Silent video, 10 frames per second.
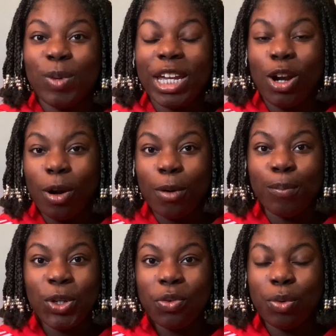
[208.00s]
get our
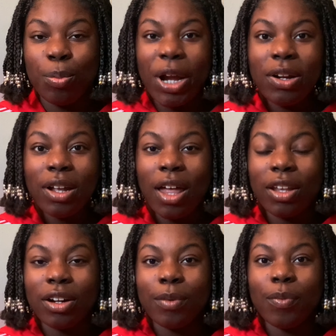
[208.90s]
beautiful brown
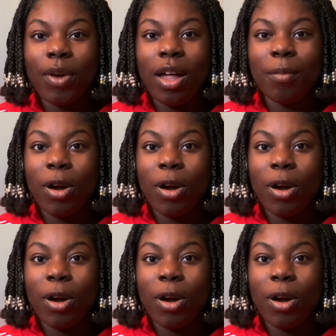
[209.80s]
color from our